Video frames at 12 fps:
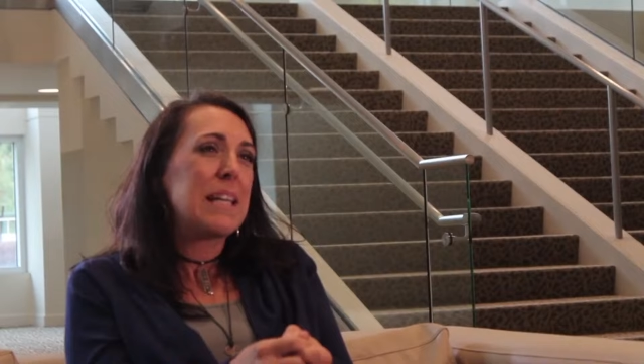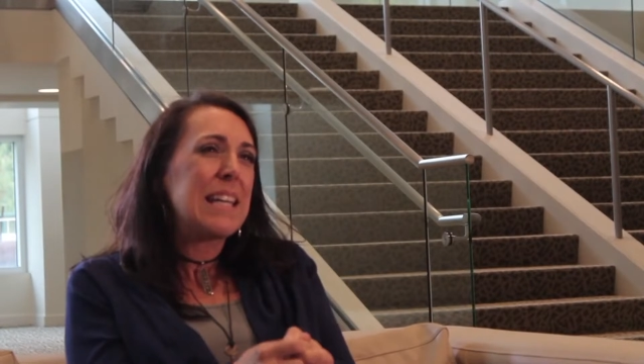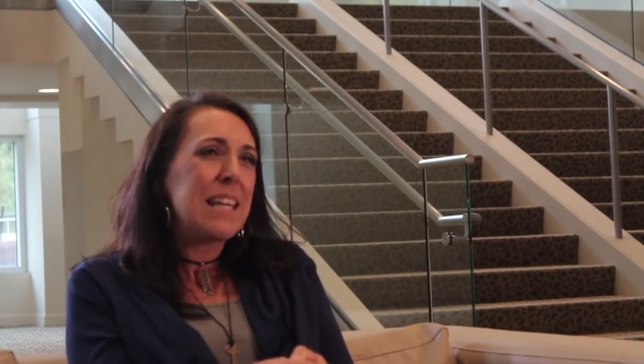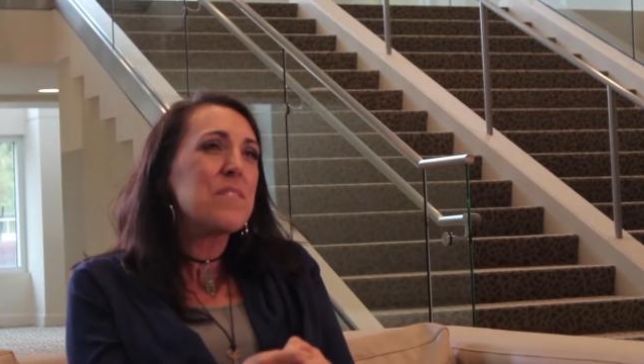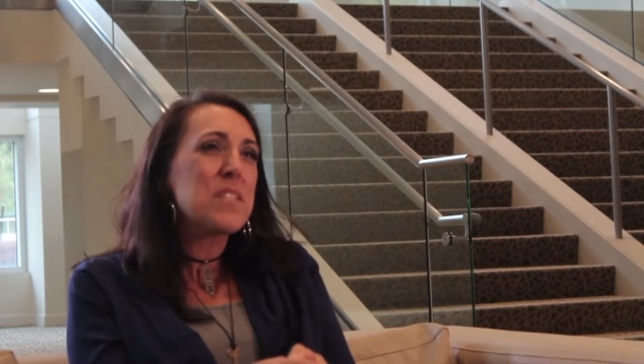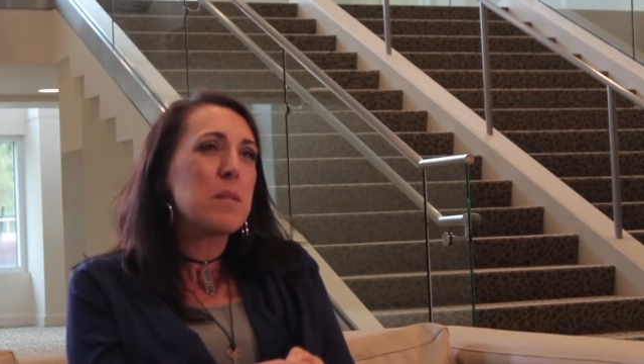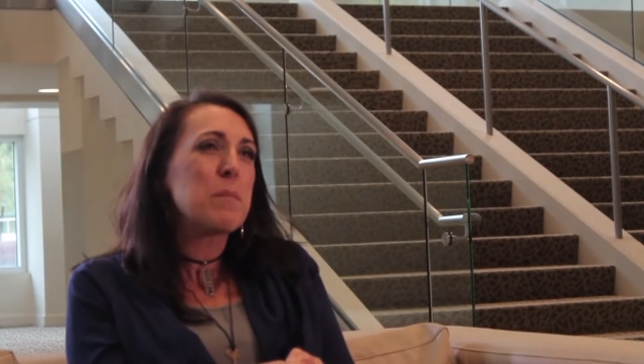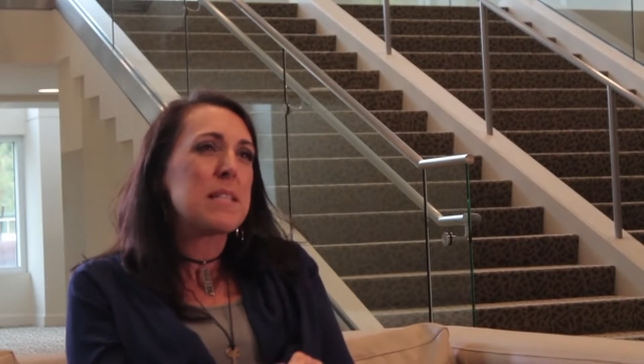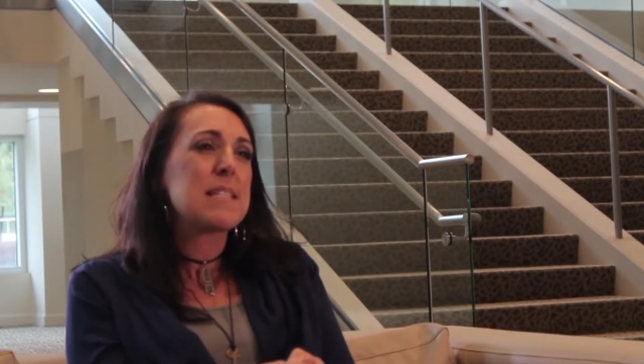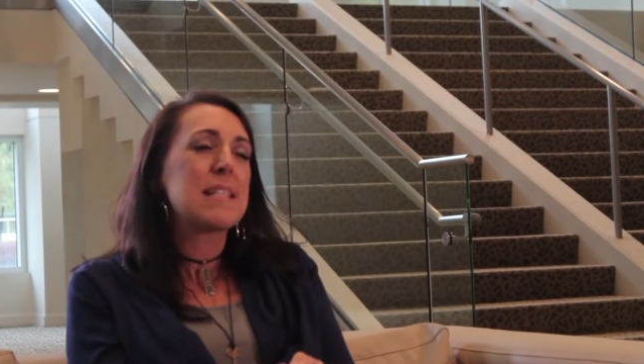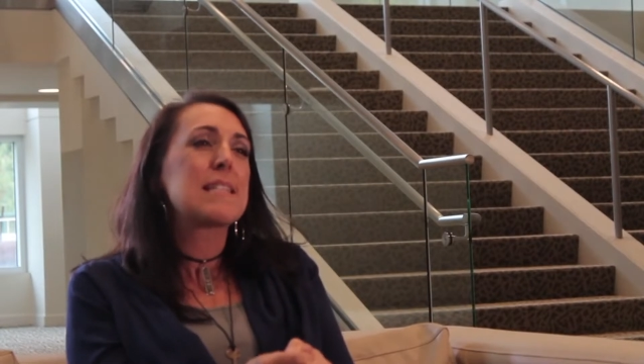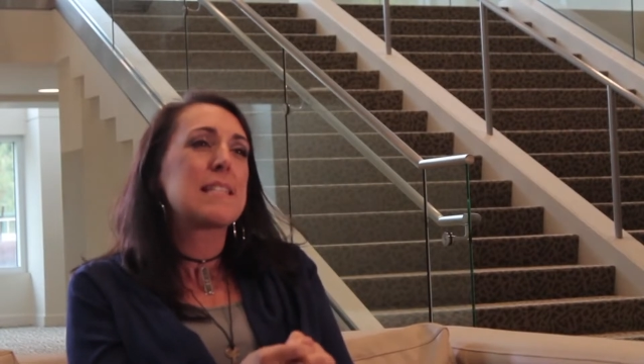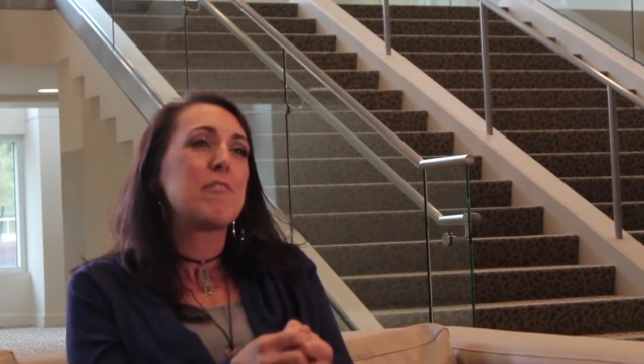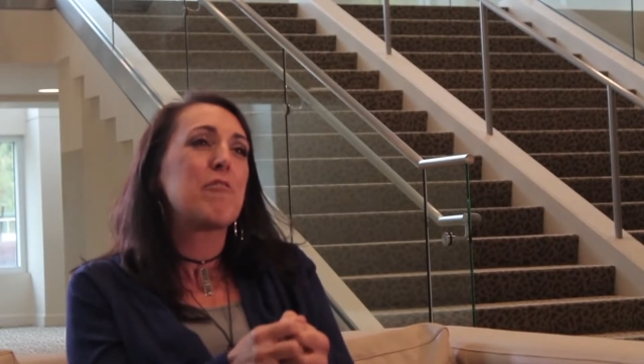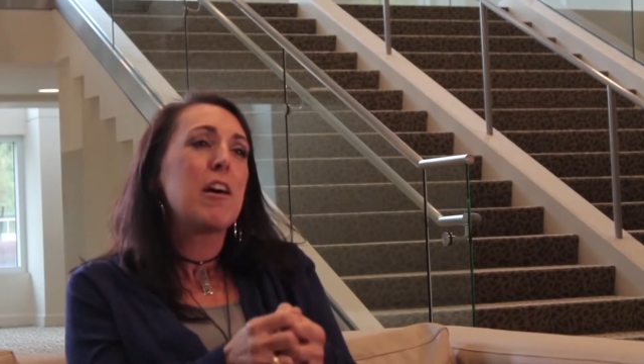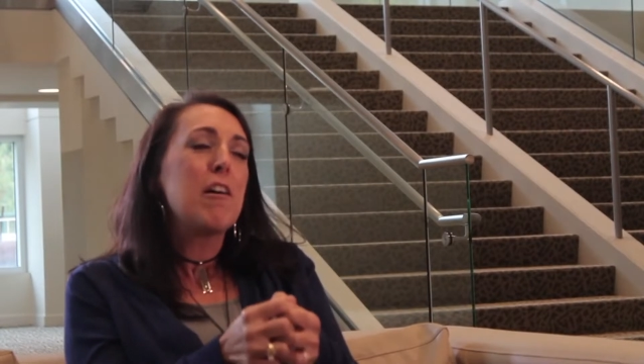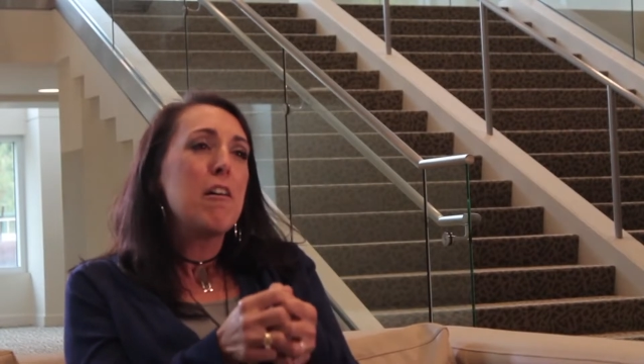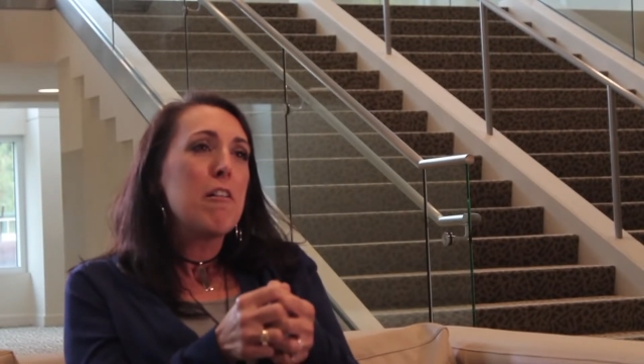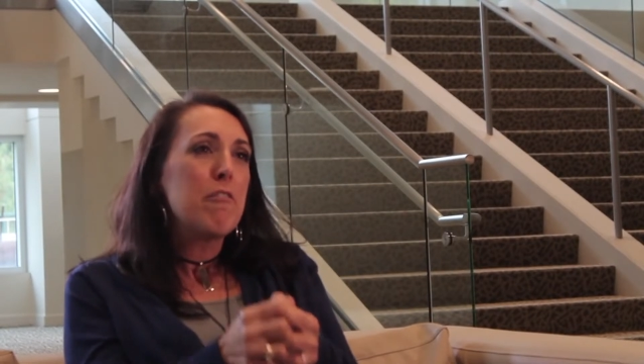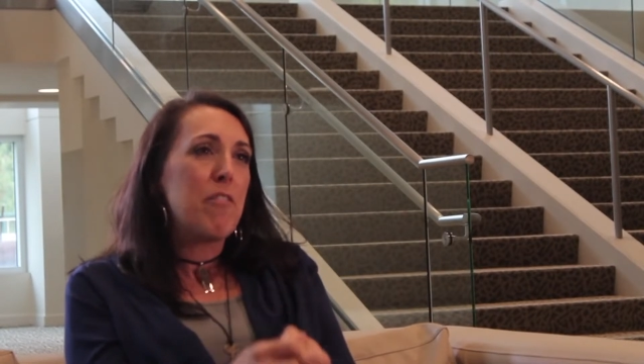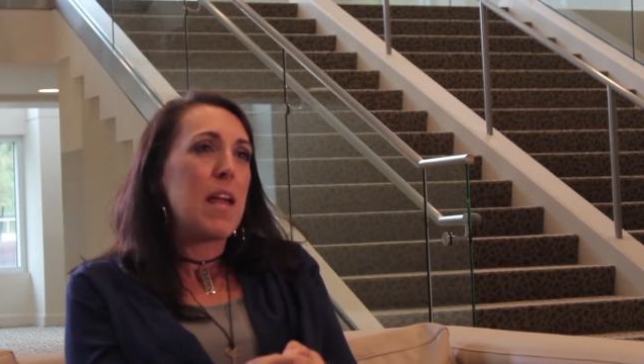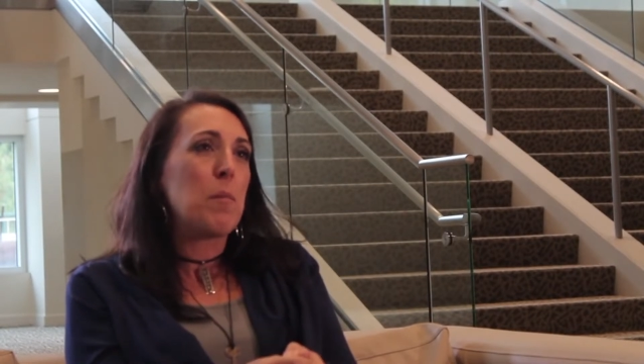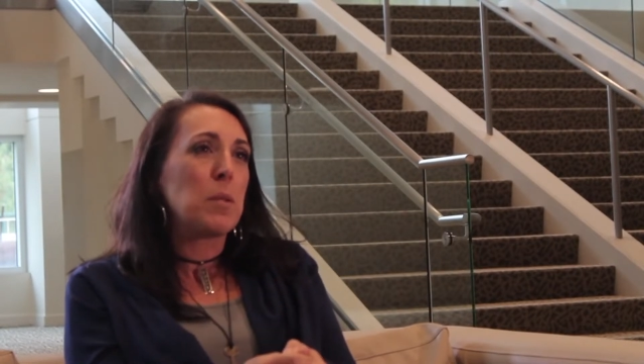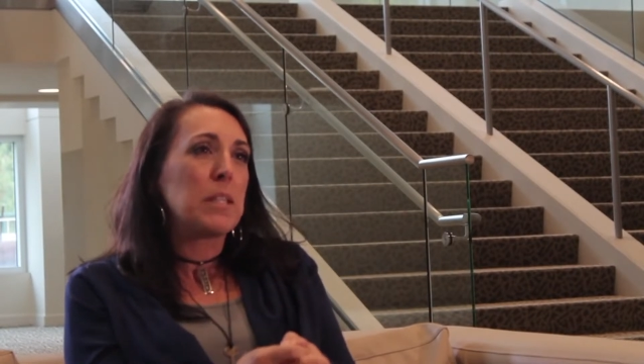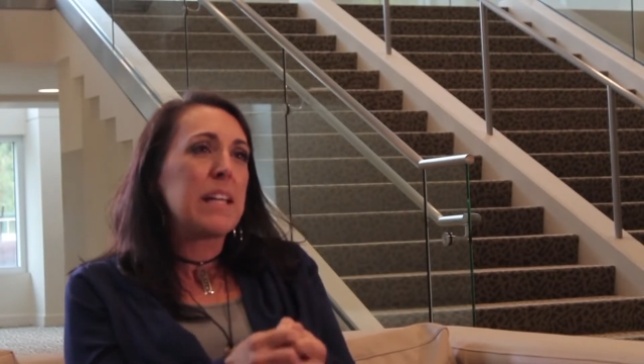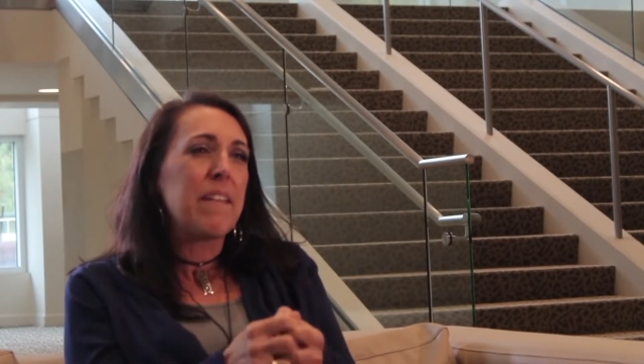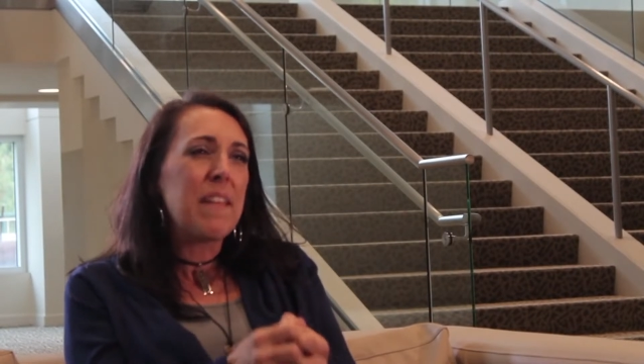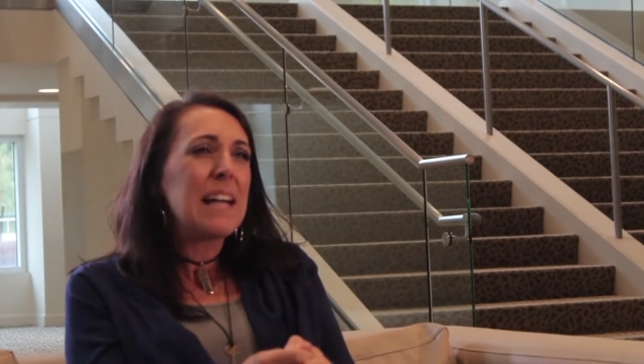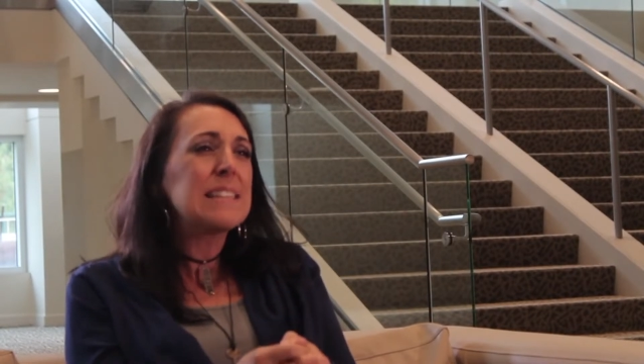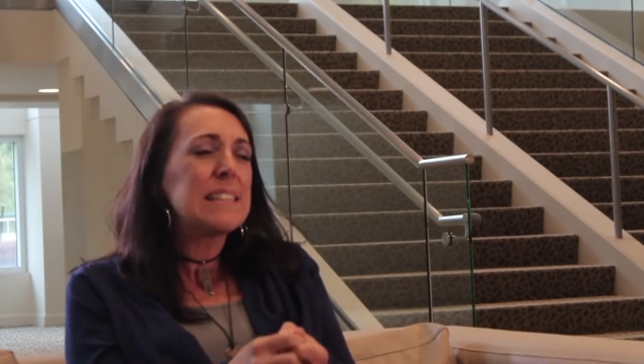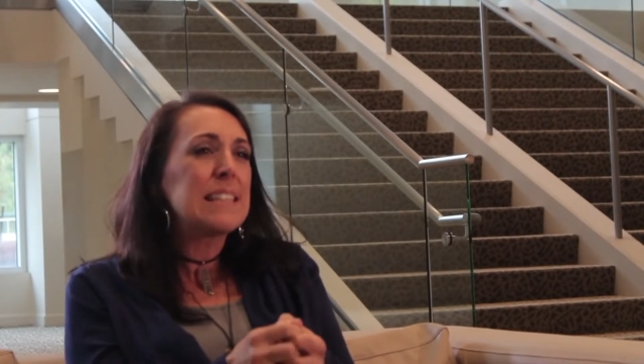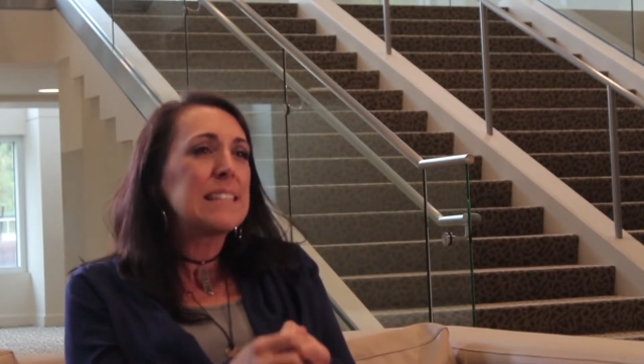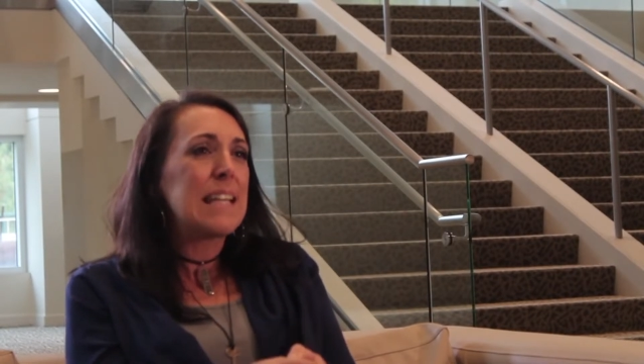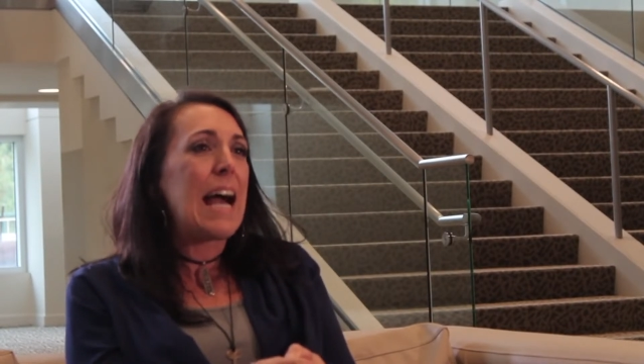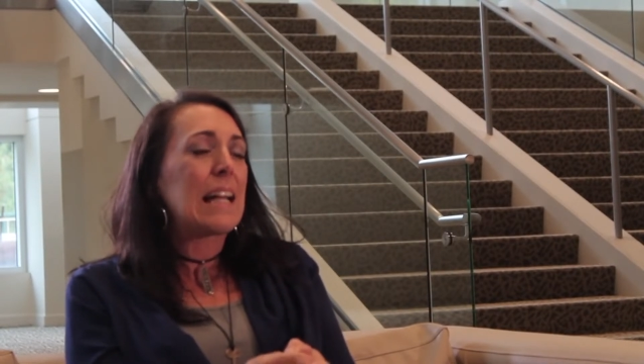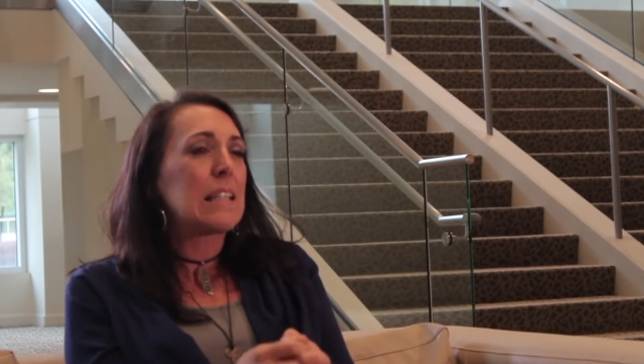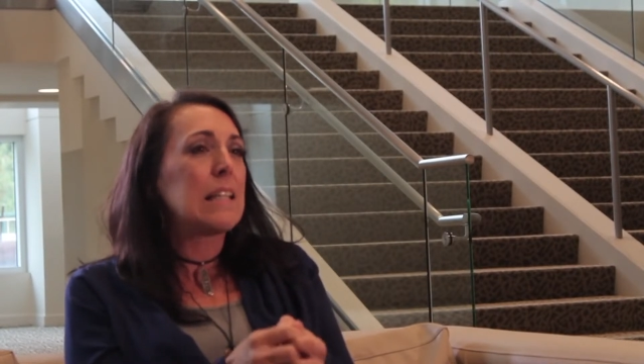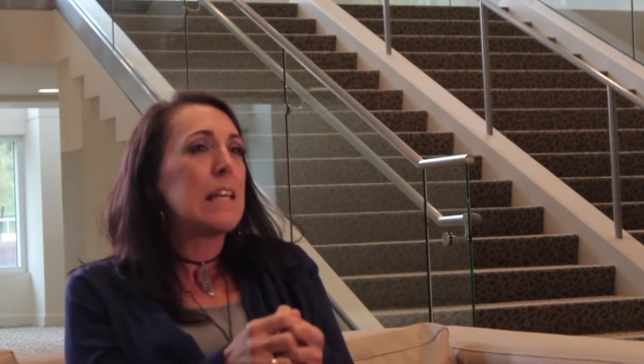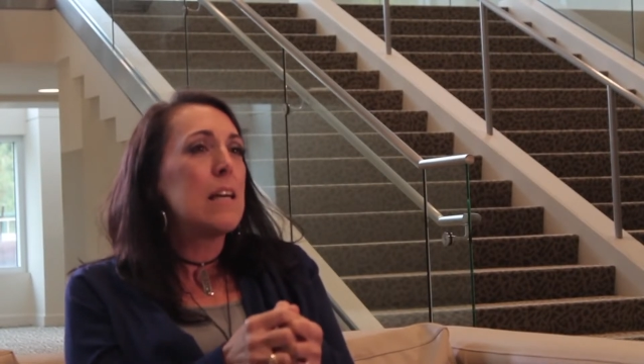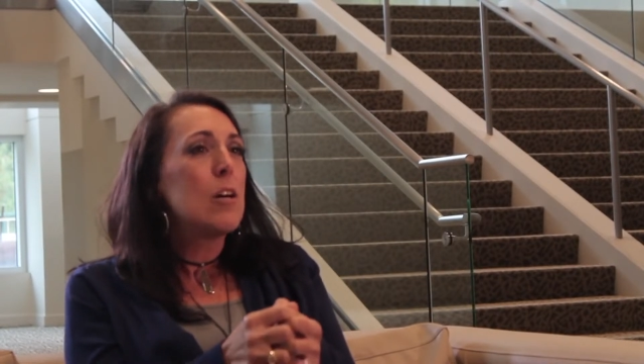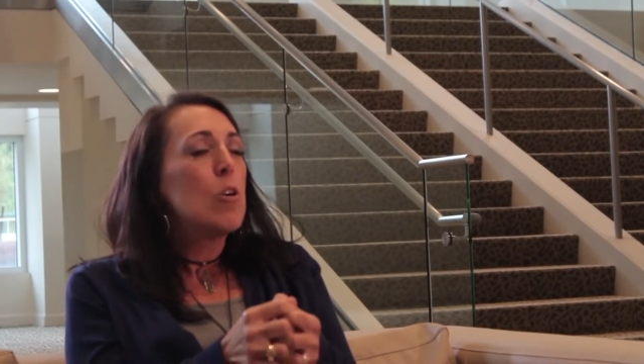It gives them a sense of family, and that's exactly